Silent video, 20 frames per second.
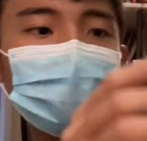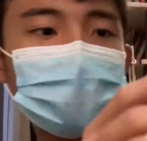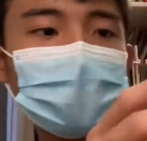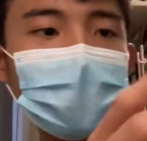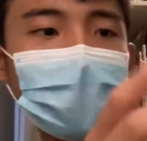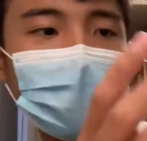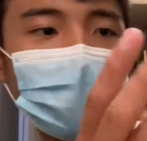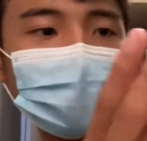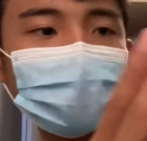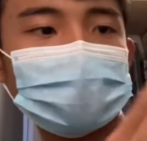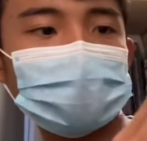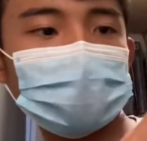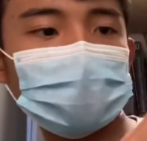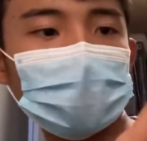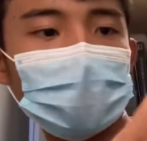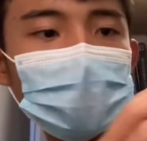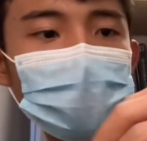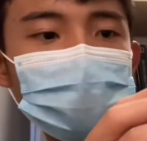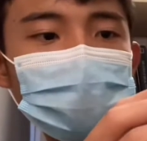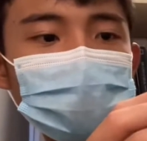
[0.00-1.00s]

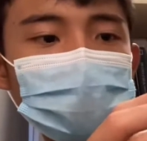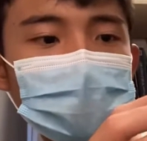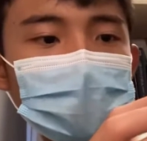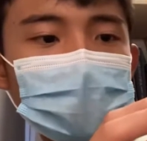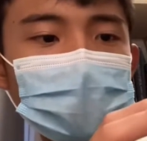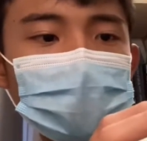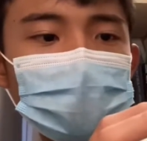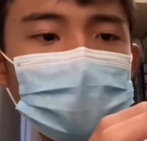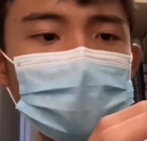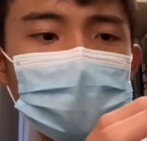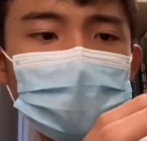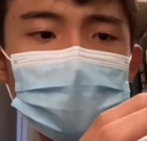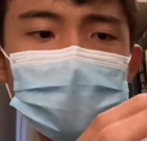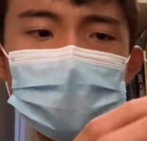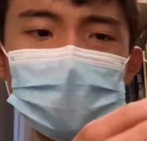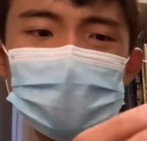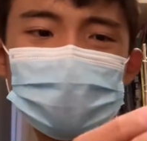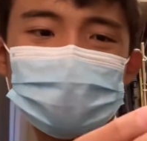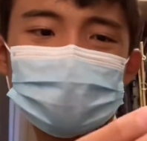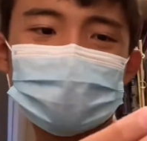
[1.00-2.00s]
ATRT,
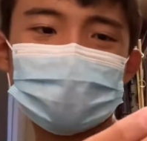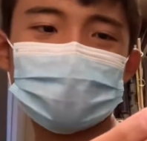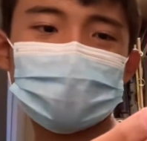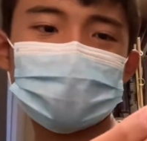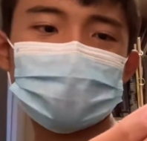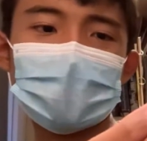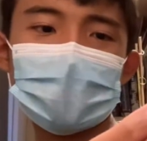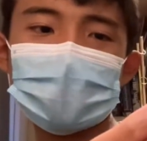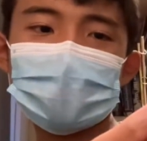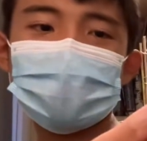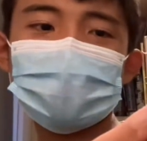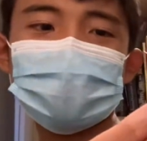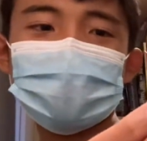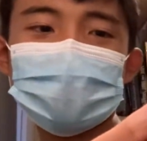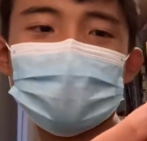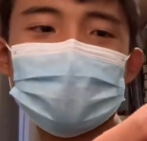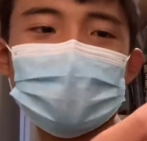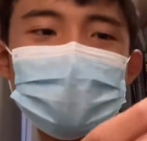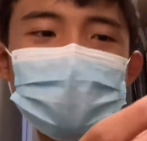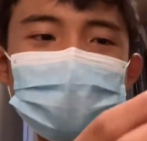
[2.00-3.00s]
the stud
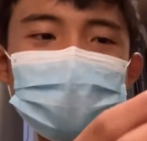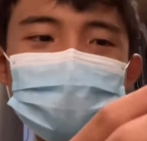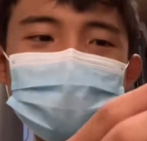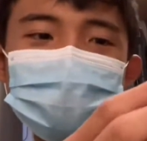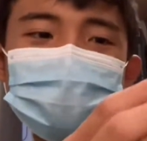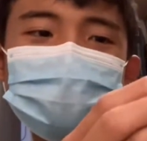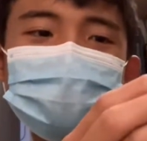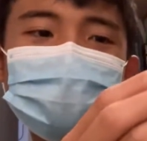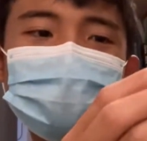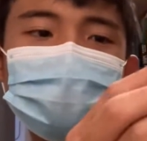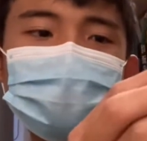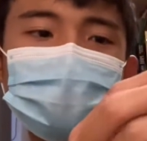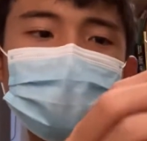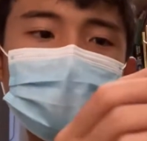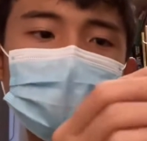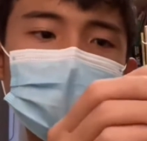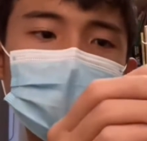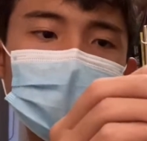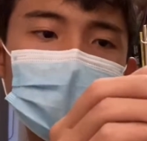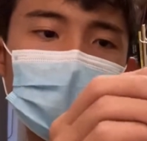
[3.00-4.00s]
shooter,
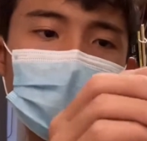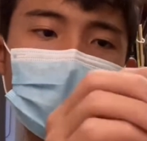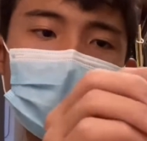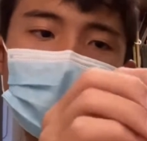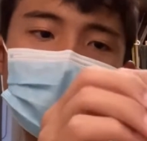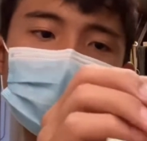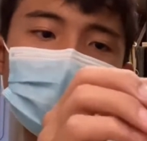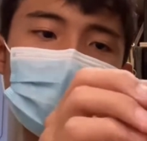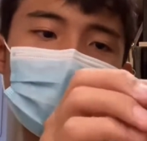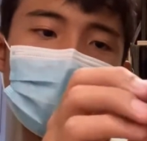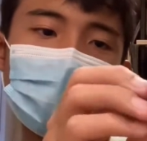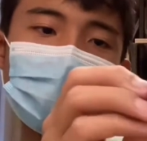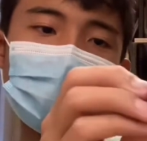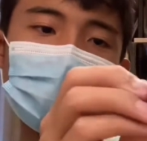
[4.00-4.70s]
I don't have a